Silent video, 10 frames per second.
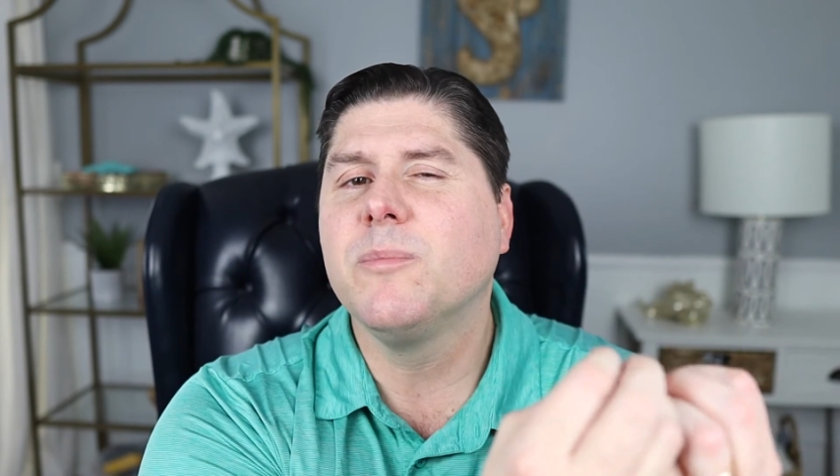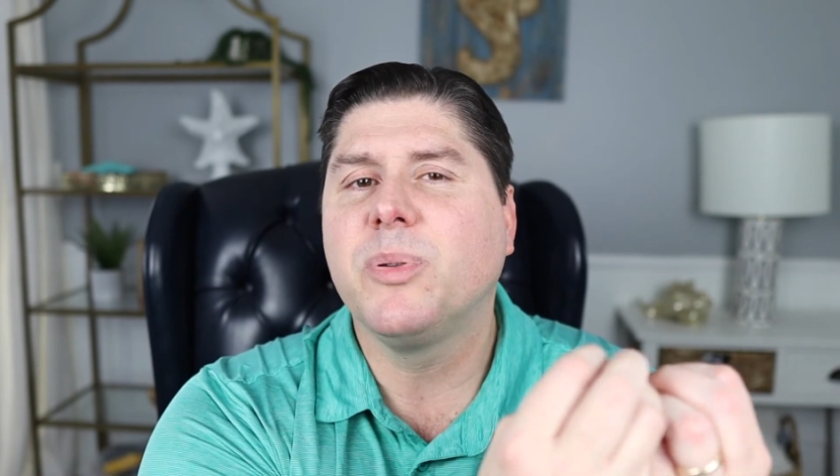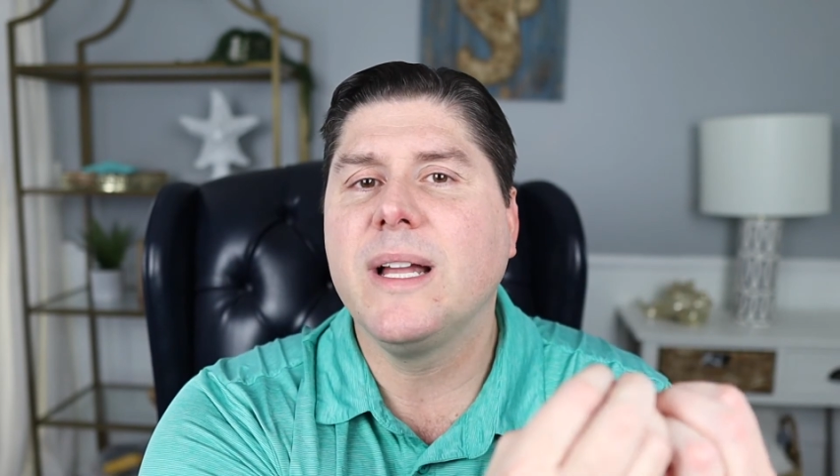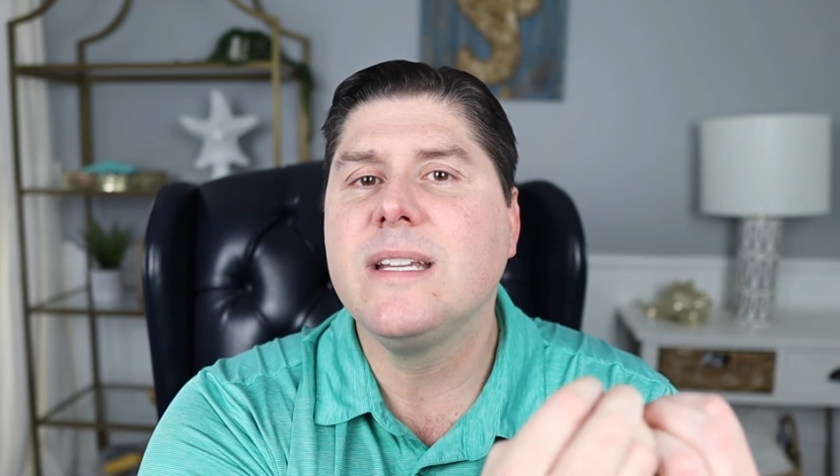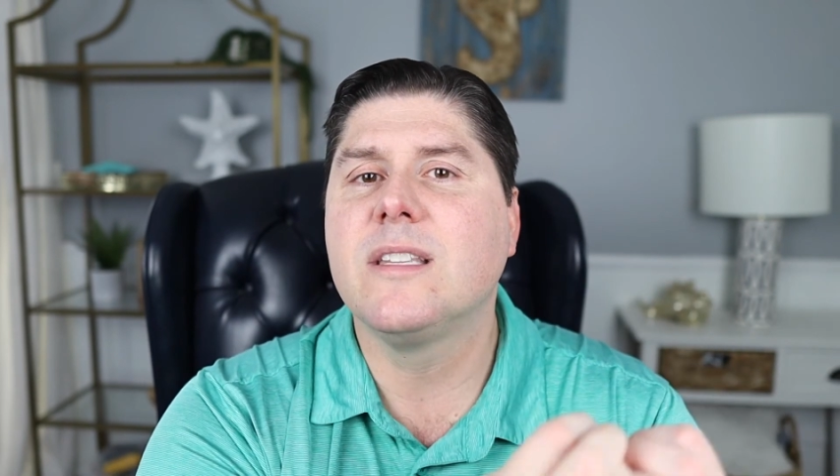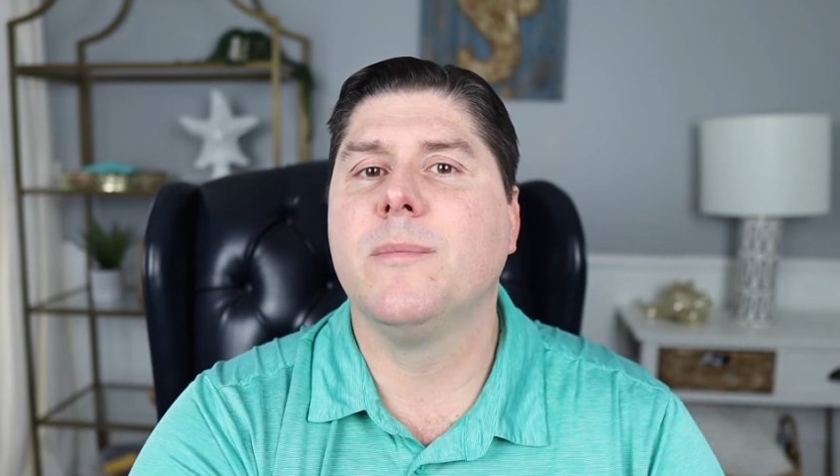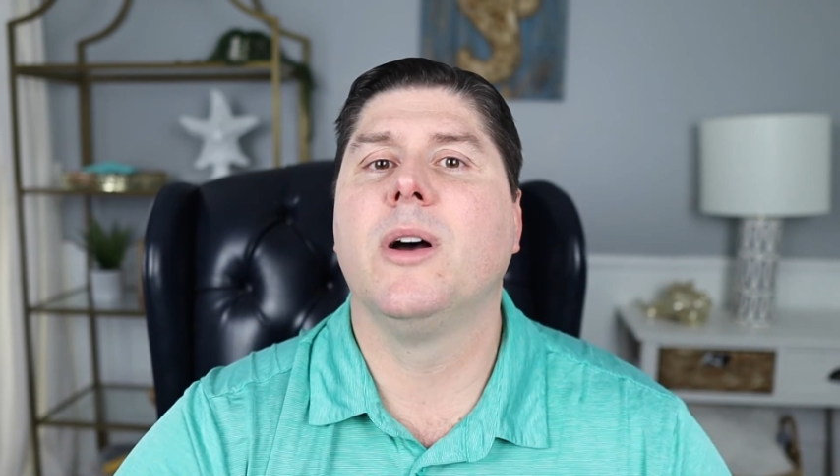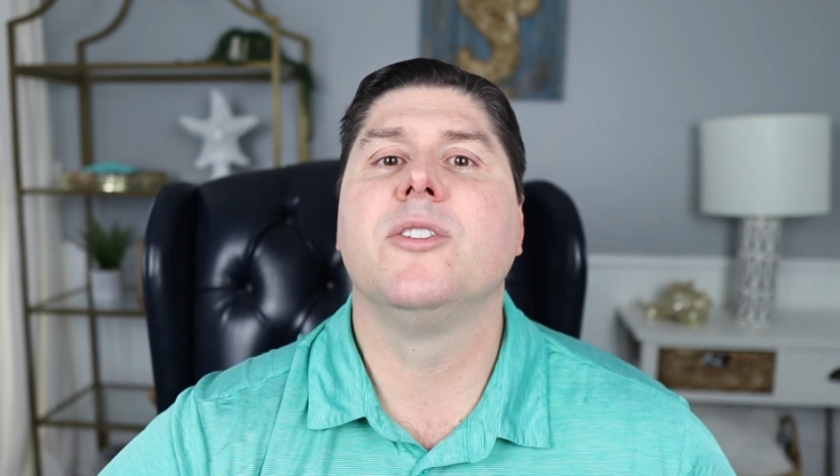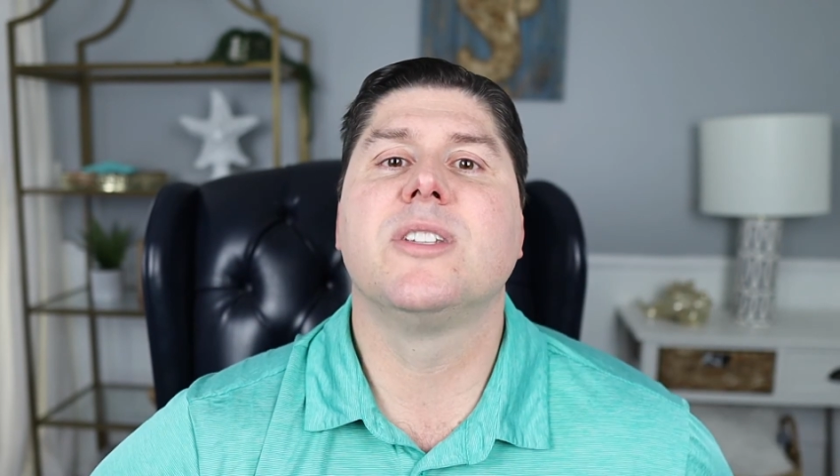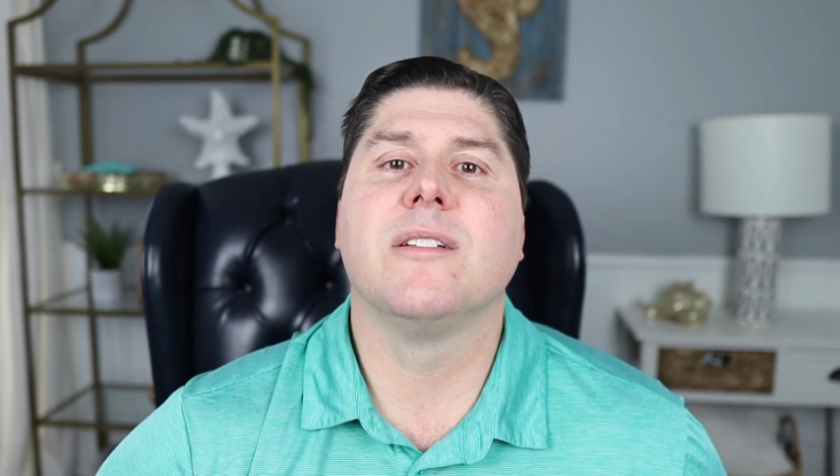plays the
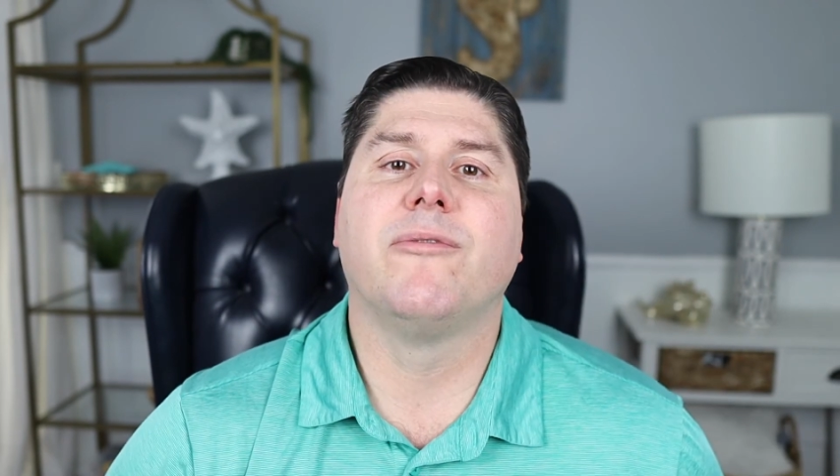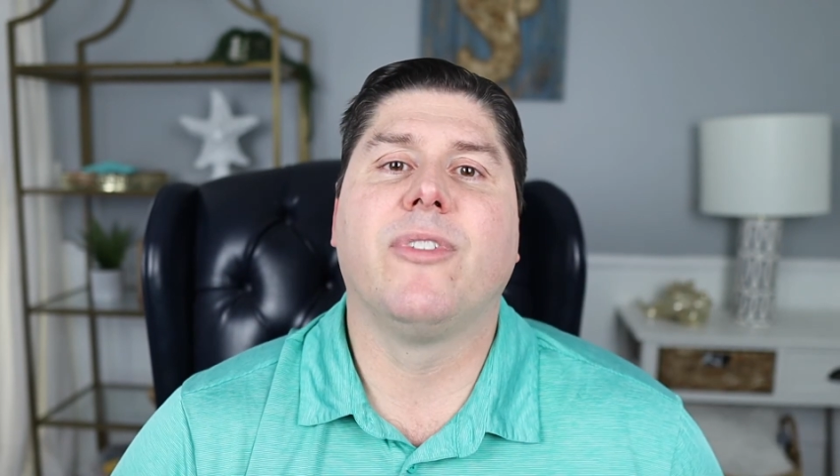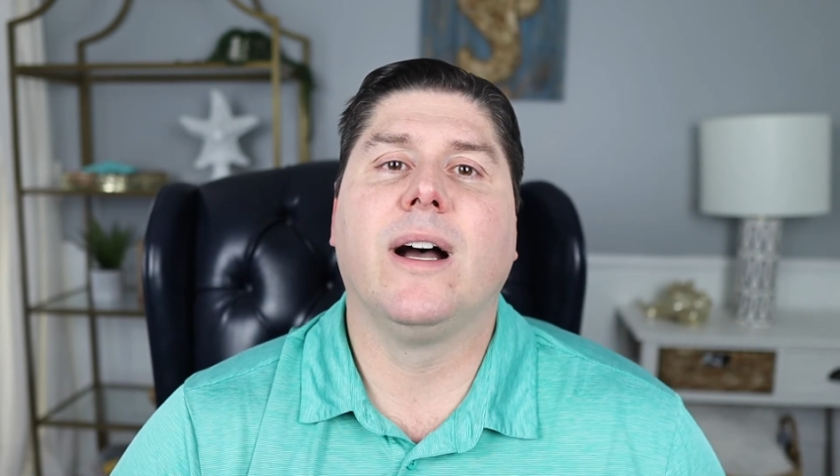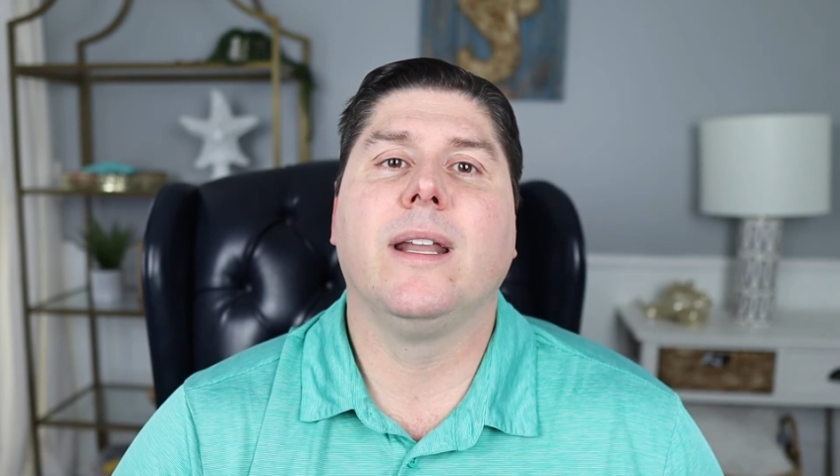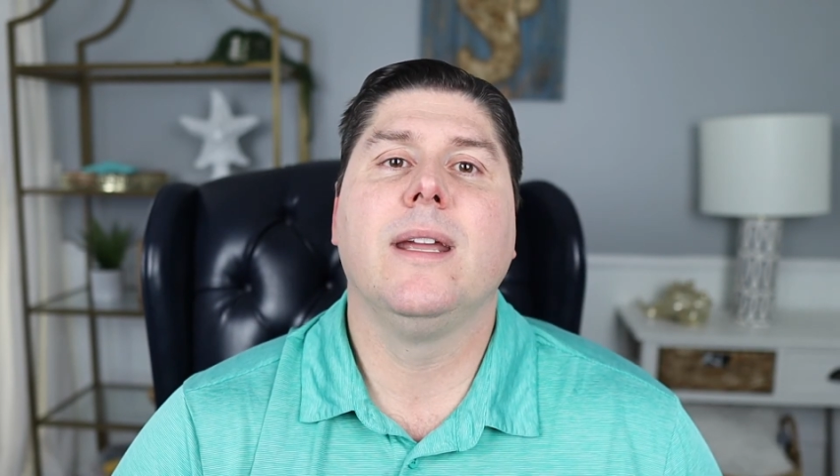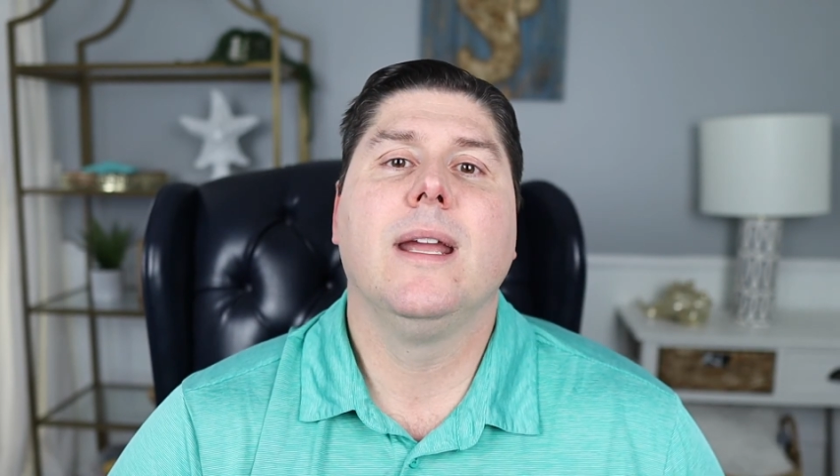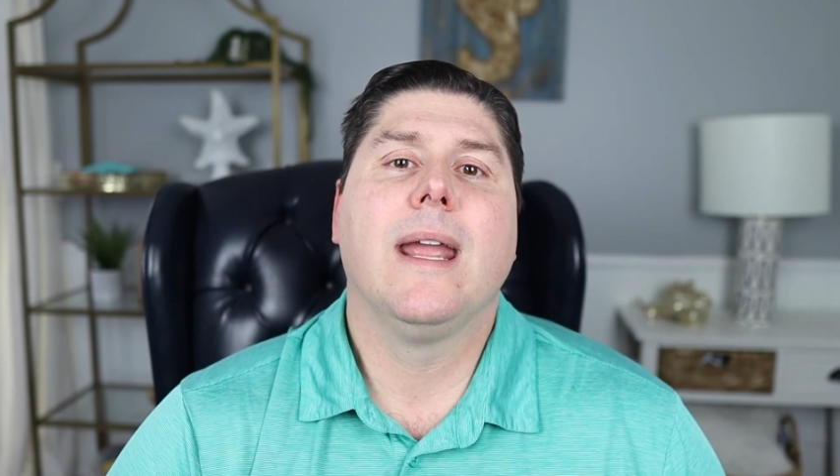most in FUD?